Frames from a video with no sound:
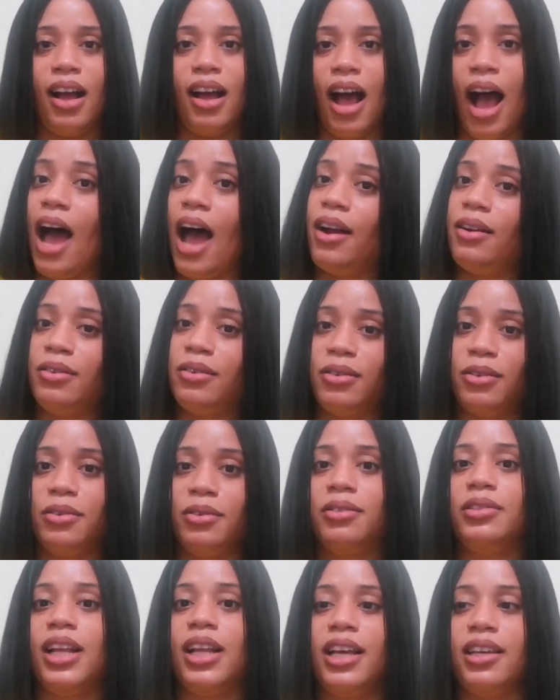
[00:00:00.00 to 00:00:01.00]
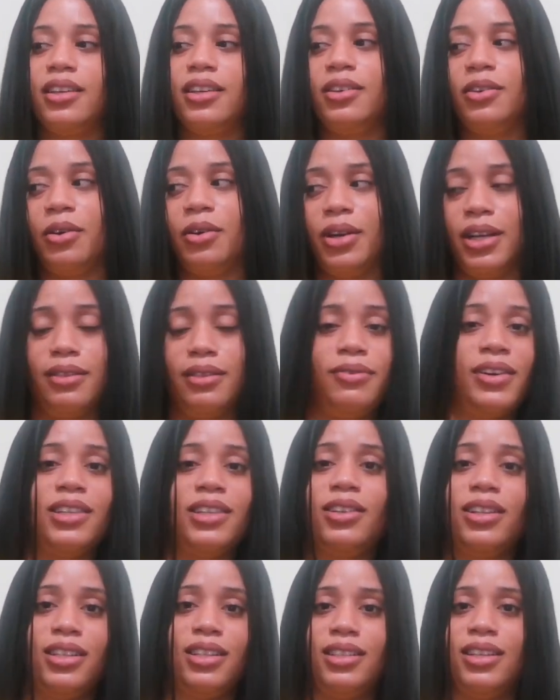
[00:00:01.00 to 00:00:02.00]
I don't know, like you're a
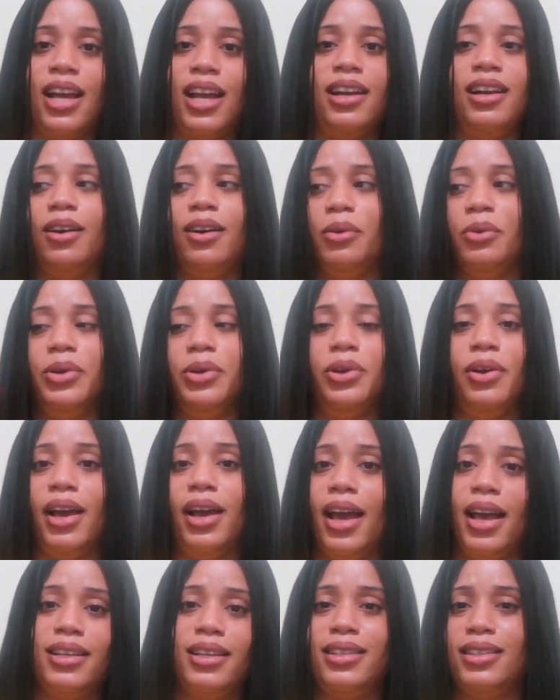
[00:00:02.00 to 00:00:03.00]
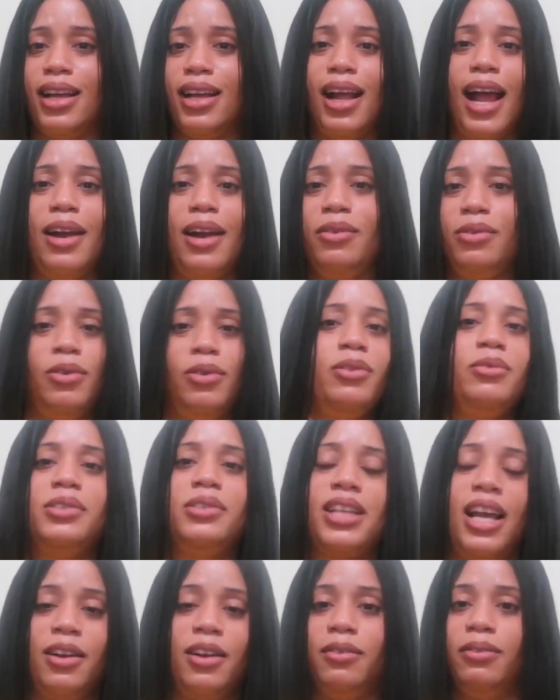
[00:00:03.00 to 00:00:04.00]
fashion designer or you're a hairstylist. I don't know, all
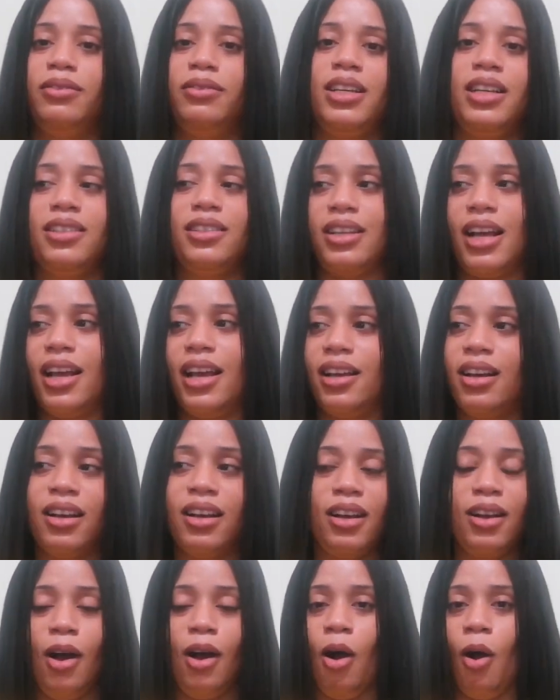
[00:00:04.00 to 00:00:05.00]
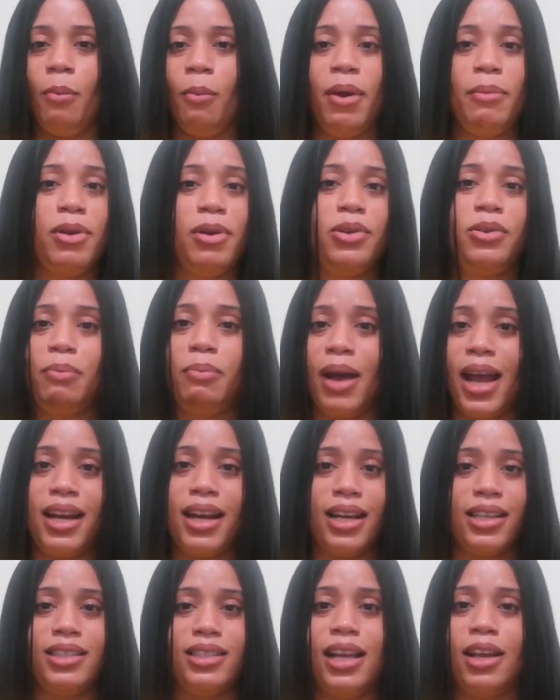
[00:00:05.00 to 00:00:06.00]
those kind of things. Like, or maybe you do buying
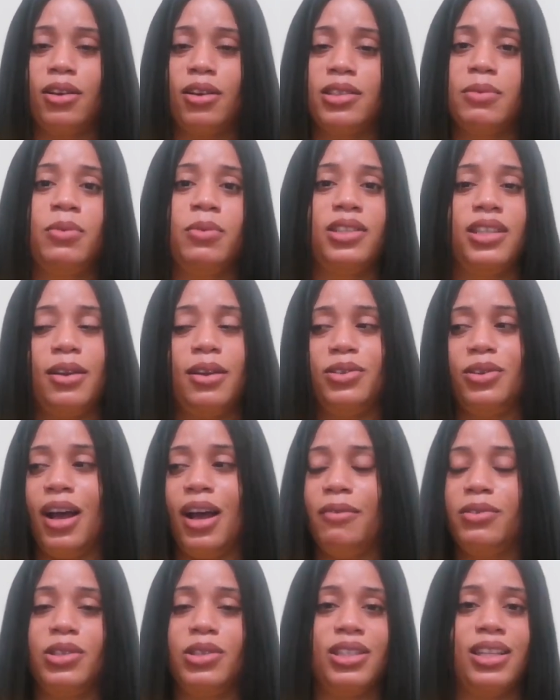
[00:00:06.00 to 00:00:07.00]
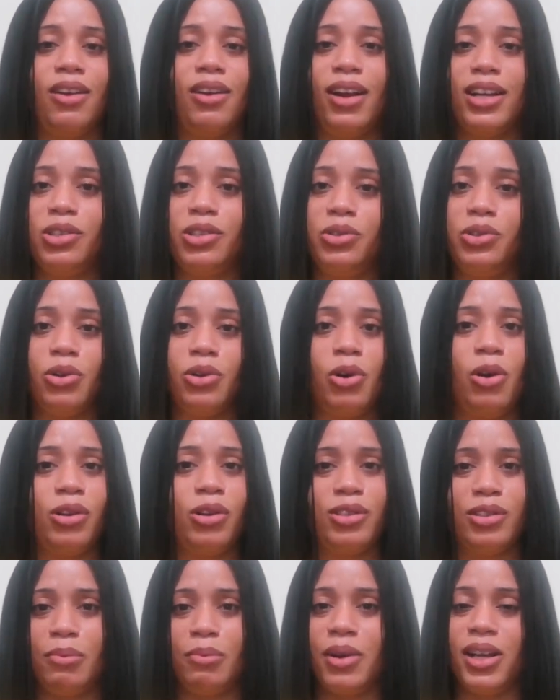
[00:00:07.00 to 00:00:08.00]
and selling, because most times you have to interact with your
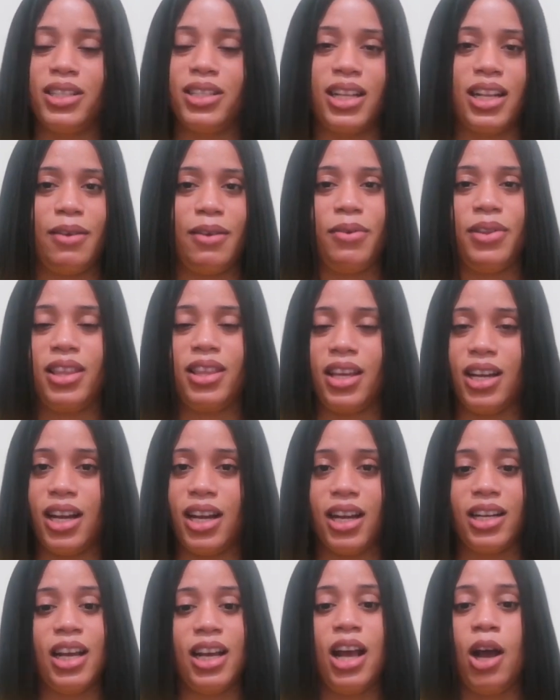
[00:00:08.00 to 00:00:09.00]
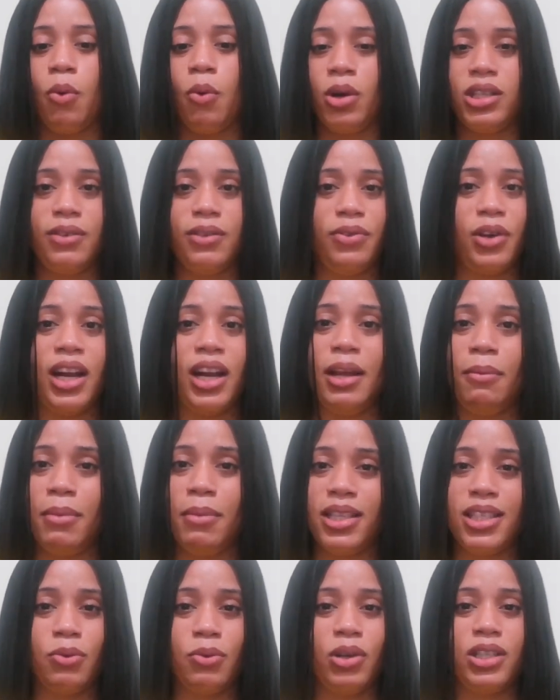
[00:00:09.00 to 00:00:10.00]
customers and everything. And what if you're in a
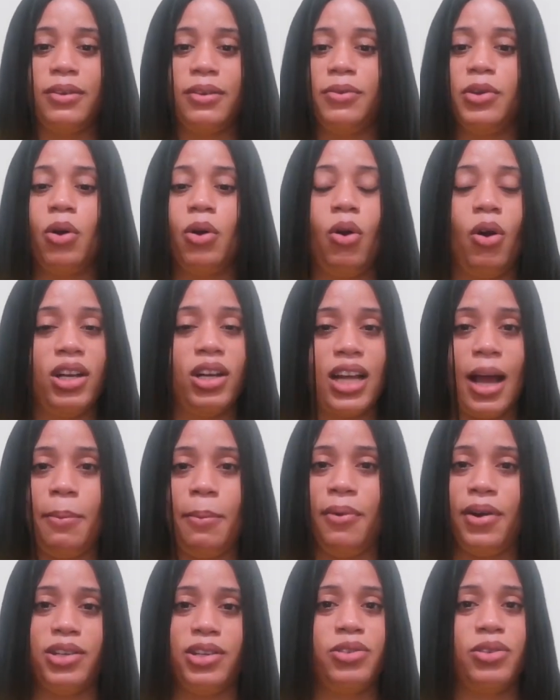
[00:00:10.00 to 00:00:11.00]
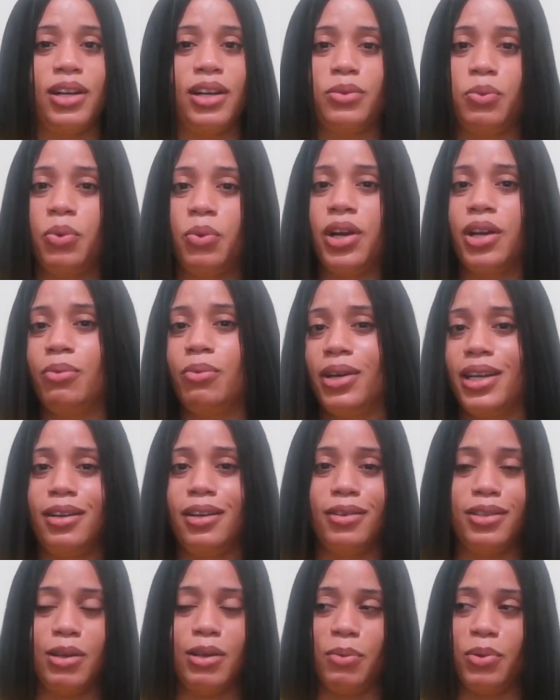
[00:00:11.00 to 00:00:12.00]
meeting? What if you're under pressure at work working
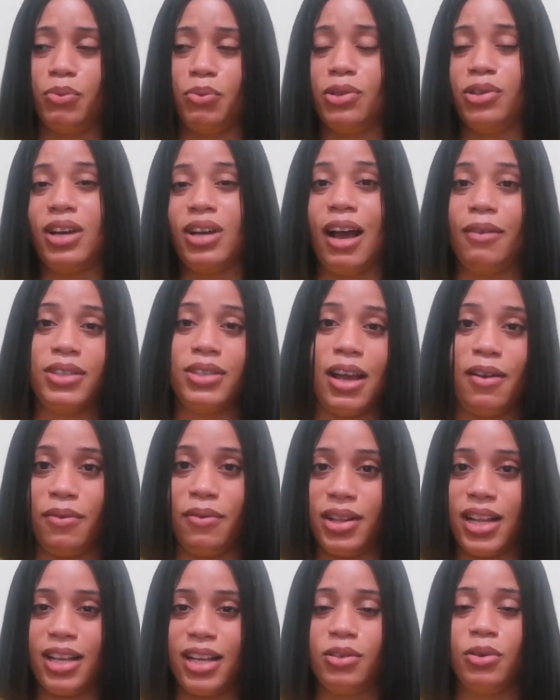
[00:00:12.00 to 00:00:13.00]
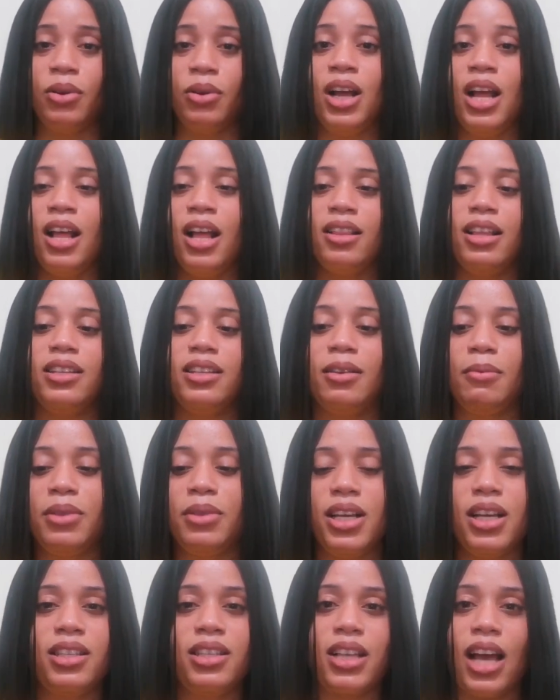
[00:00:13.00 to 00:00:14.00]
on something? Would you have time for that? So there's some
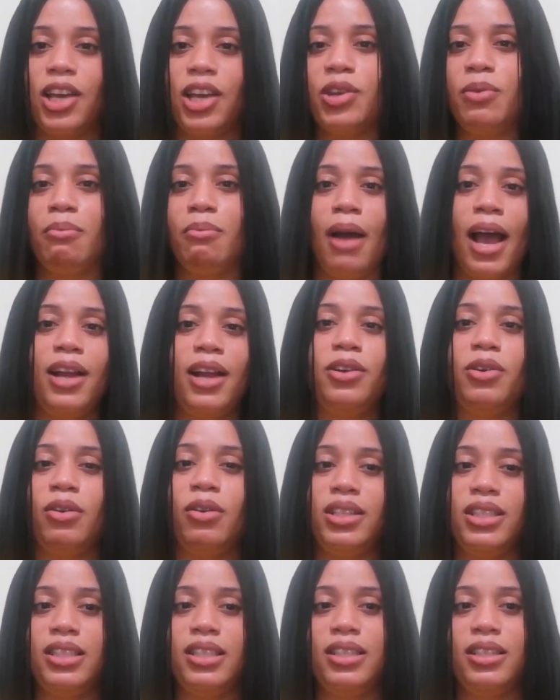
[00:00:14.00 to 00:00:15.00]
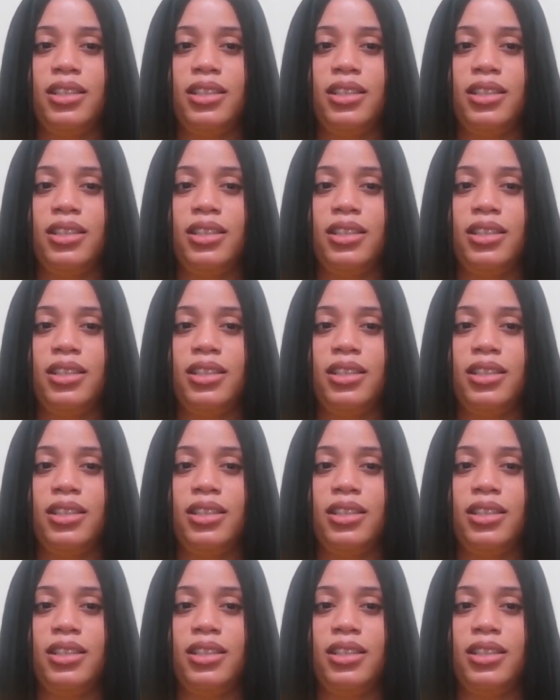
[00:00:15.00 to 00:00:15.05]
things that you might not